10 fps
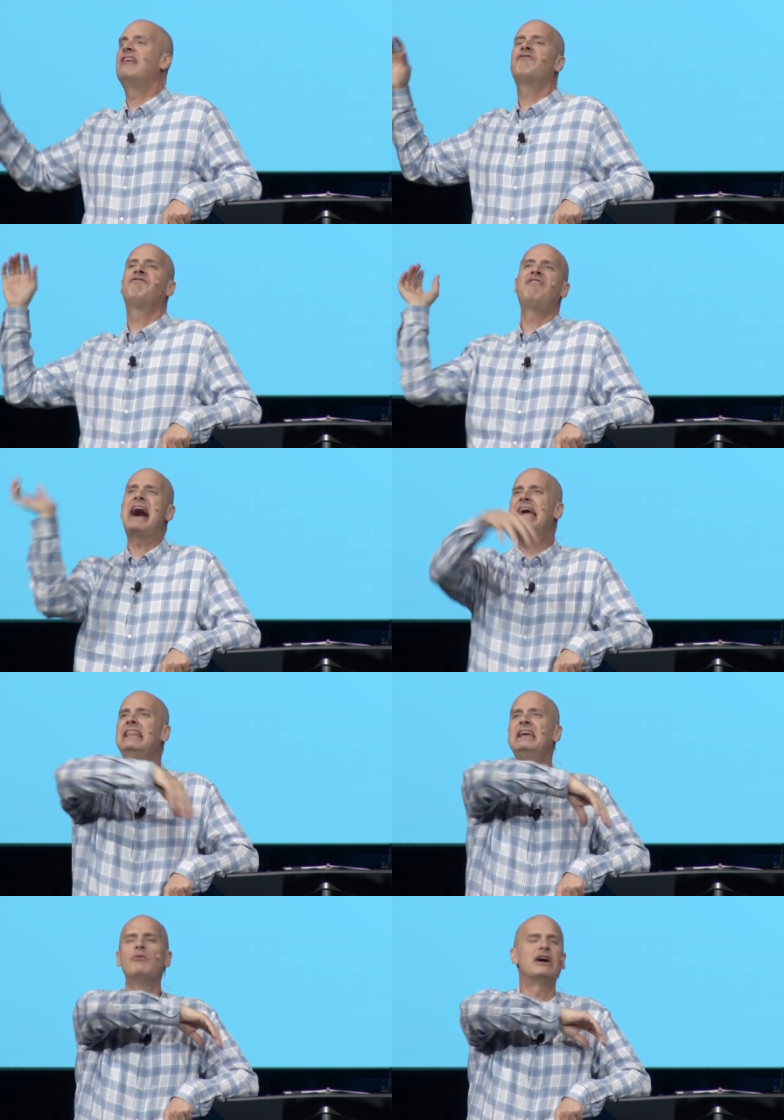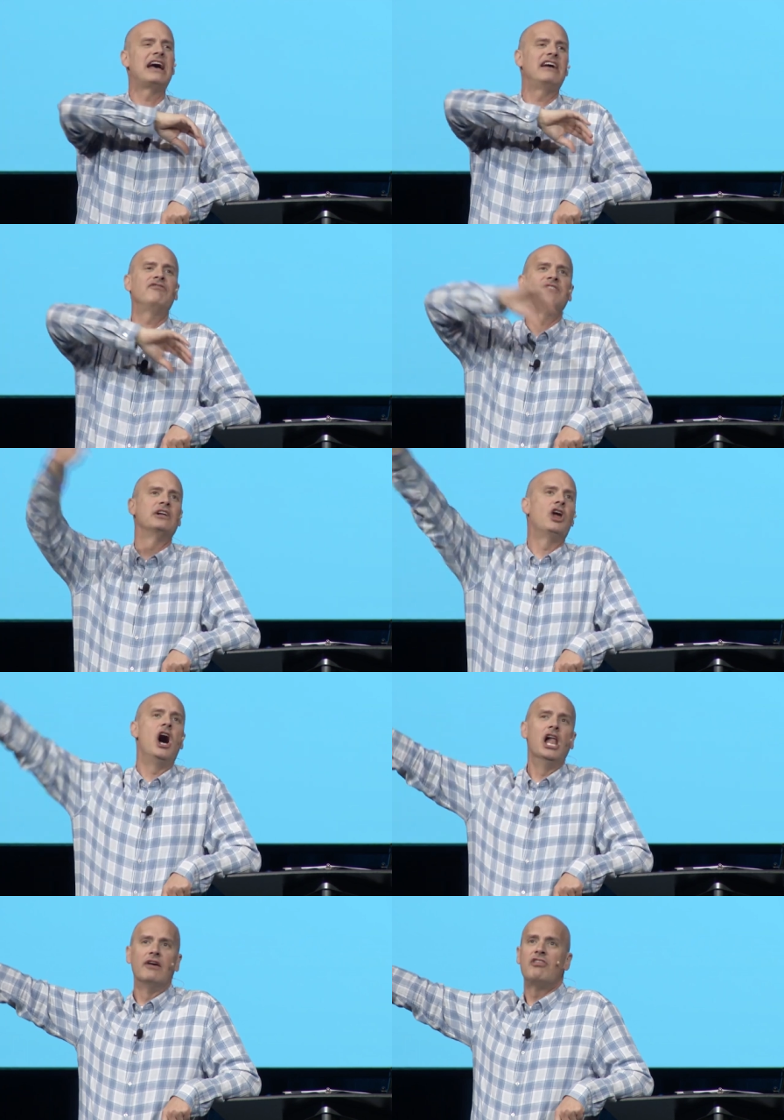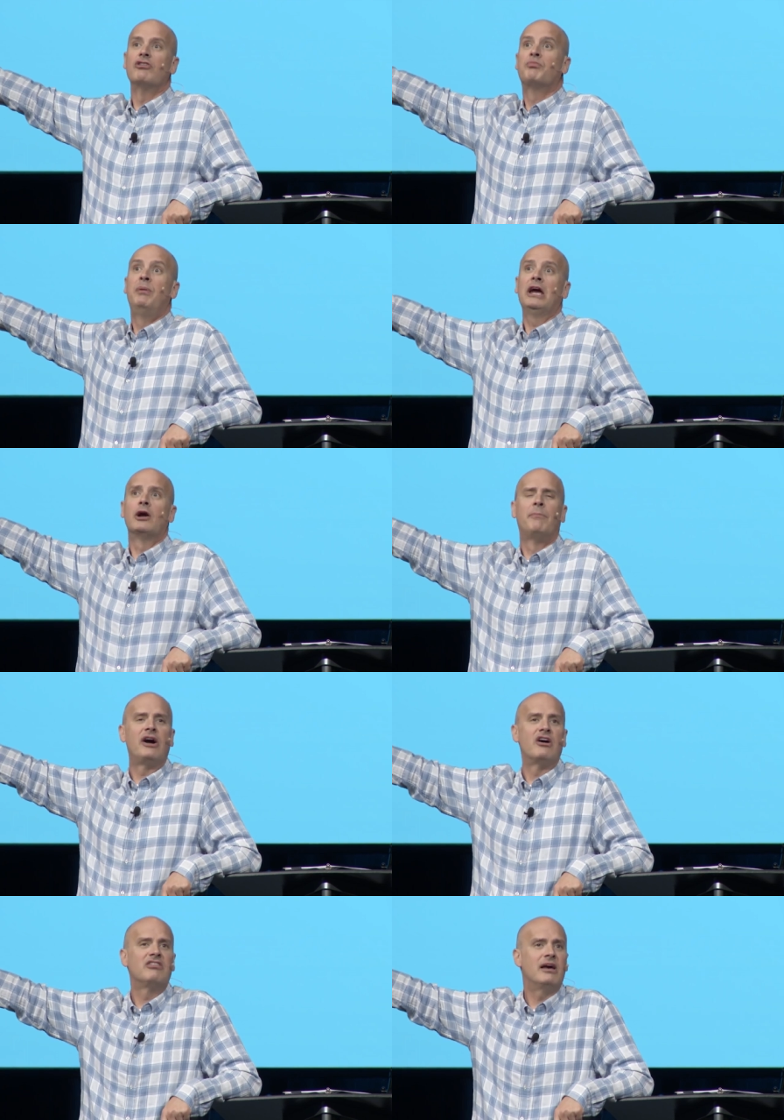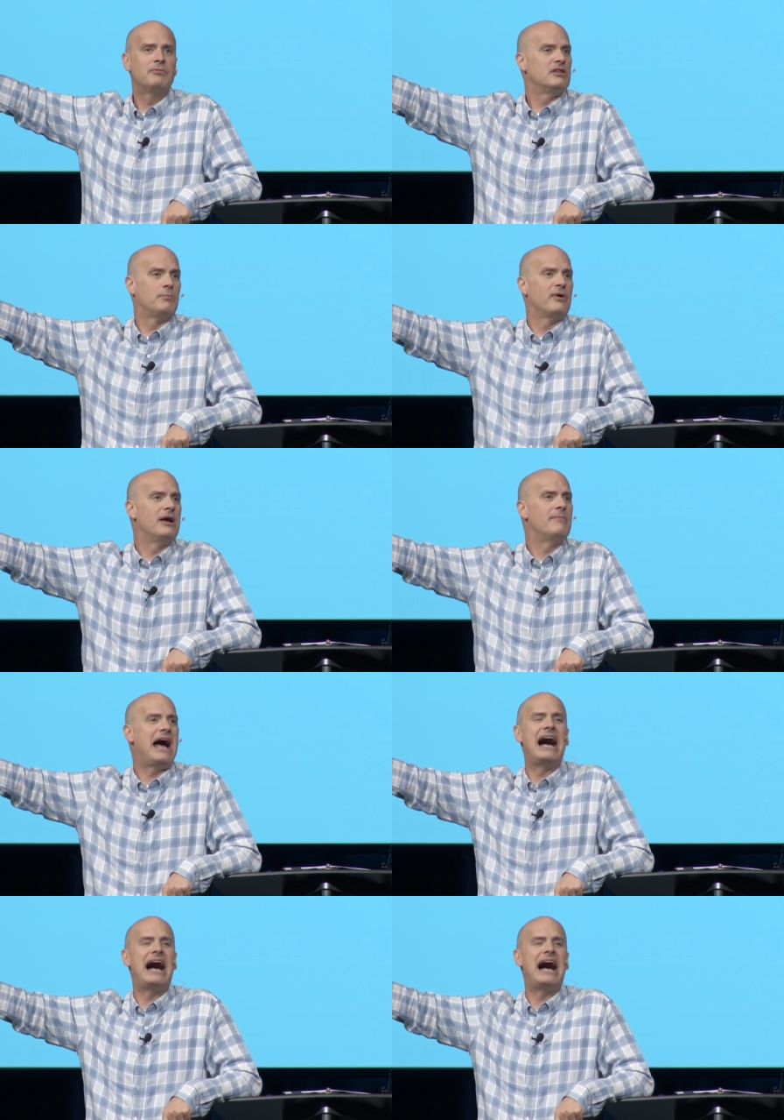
And finally, when I've filled all of those bigger barns up to the brim,